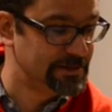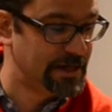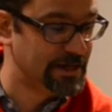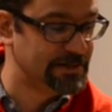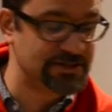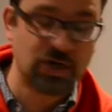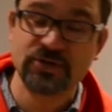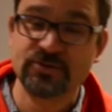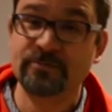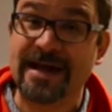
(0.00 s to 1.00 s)
And he's
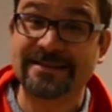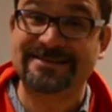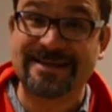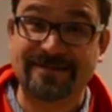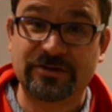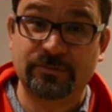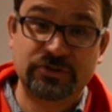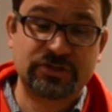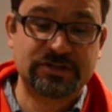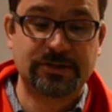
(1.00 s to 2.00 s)
also Mat 7,
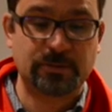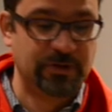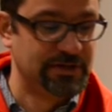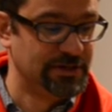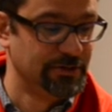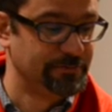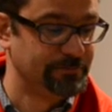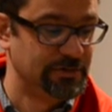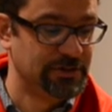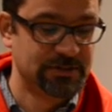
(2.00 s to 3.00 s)
which is another big deal,
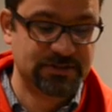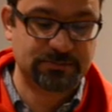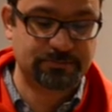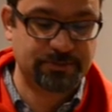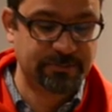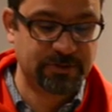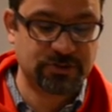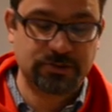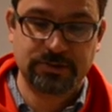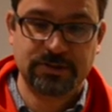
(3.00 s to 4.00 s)
because pretty much
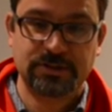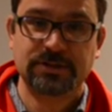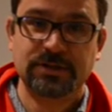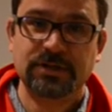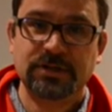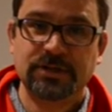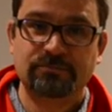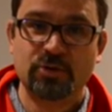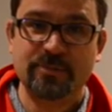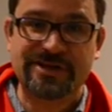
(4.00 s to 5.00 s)
all the
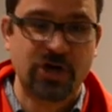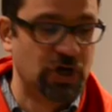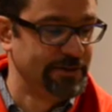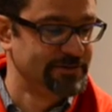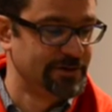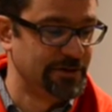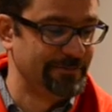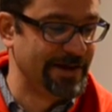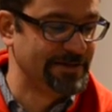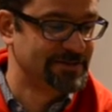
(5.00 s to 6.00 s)
Myrmidons are
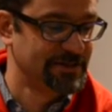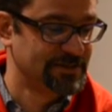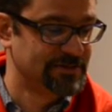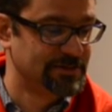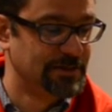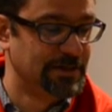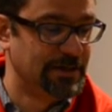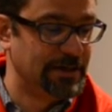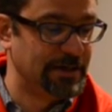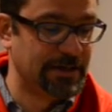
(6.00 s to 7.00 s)
Mat 6.
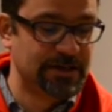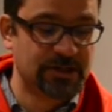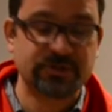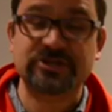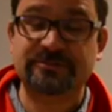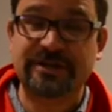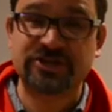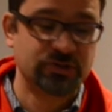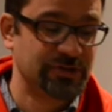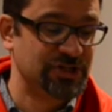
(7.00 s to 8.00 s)
He also has
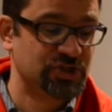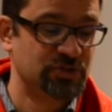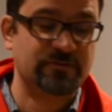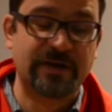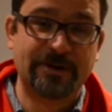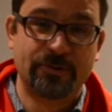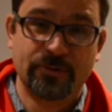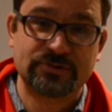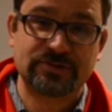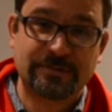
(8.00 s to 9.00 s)
Special Issue
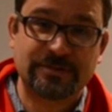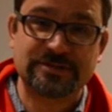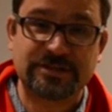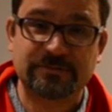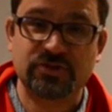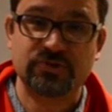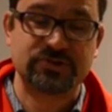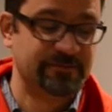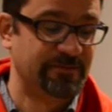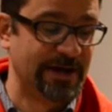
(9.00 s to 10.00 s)
Viros. That means he can be used
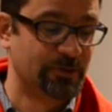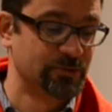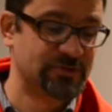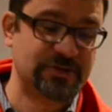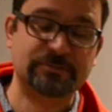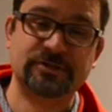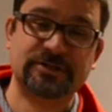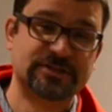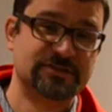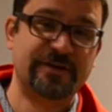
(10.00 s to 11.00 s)
in Viros theme
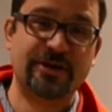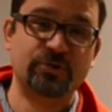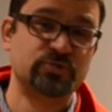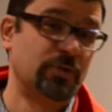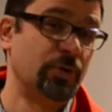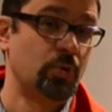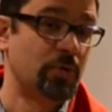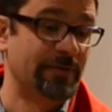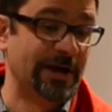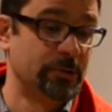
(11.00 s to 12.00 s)
lists. That's Viros 1
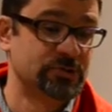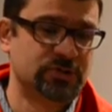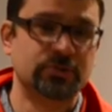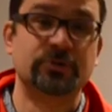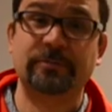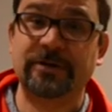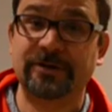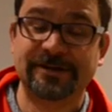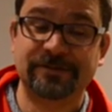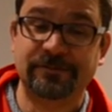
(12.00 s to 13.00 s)
or Viros 2. And
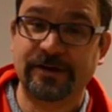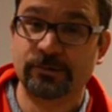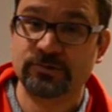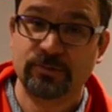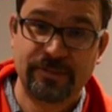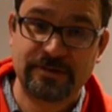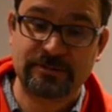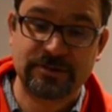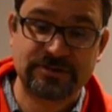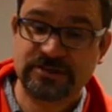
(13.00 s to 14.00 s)
apparently in Viros 1
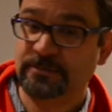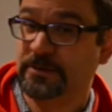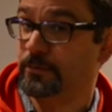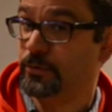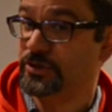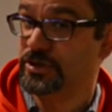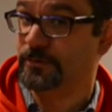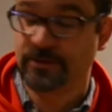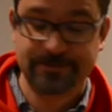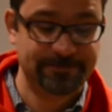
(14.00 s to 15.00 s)
theme lists, he'd be a point
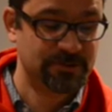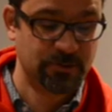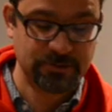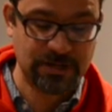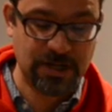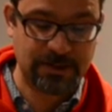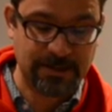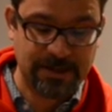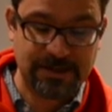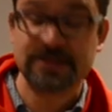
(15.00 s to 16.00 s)
cheaper. So, yay.
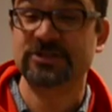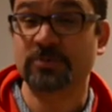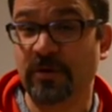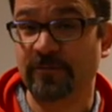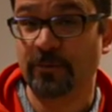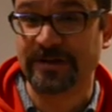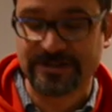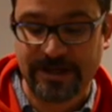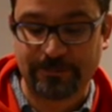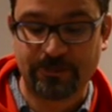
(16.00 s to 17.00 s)
He is 12 points,
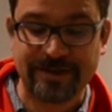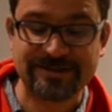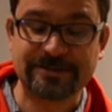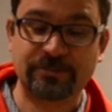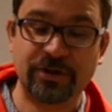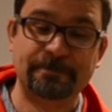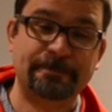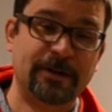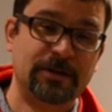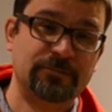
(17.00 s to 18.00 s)
kind of pricey, but
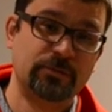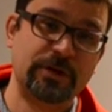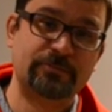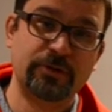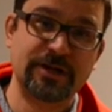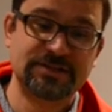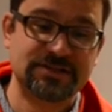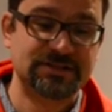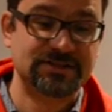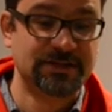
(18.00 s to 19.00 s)
for what he brings,
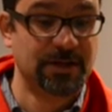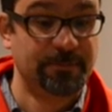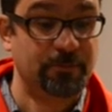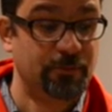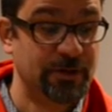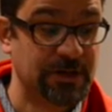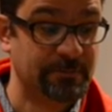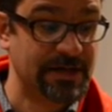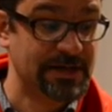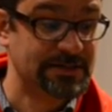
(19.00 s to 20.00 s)
he's pretty
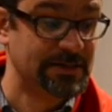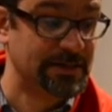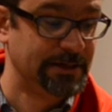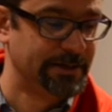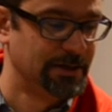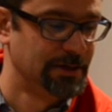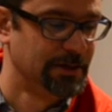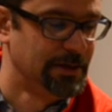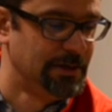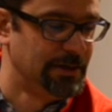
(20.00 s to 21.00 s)
amazing. And
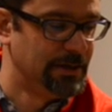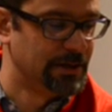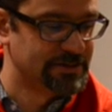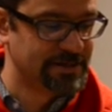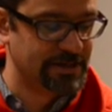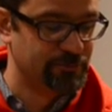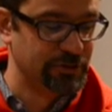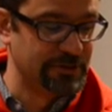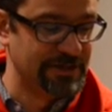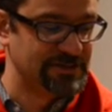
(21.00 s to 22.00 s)
I'll get to that
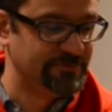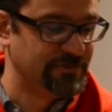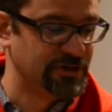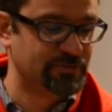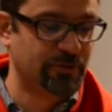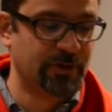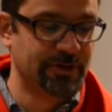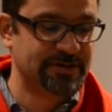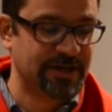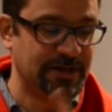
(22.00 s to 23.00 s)
really amazing Phoenix Protocol
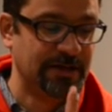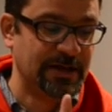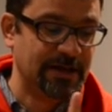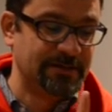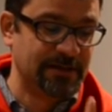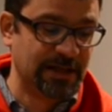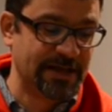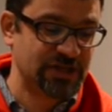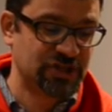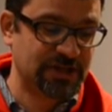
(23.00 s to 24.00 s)
in a second. The
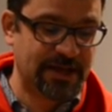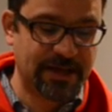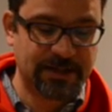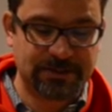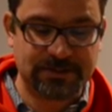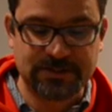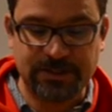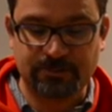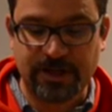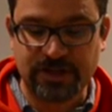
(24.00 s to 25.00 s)
Halation Cannon is
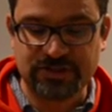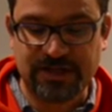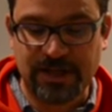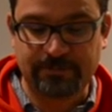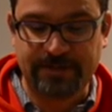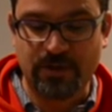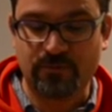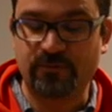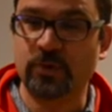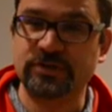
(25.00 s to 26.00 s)
a range 10,
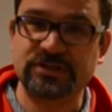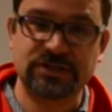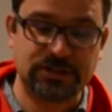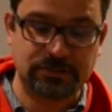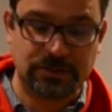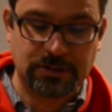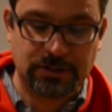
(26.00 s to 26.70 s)
POW 14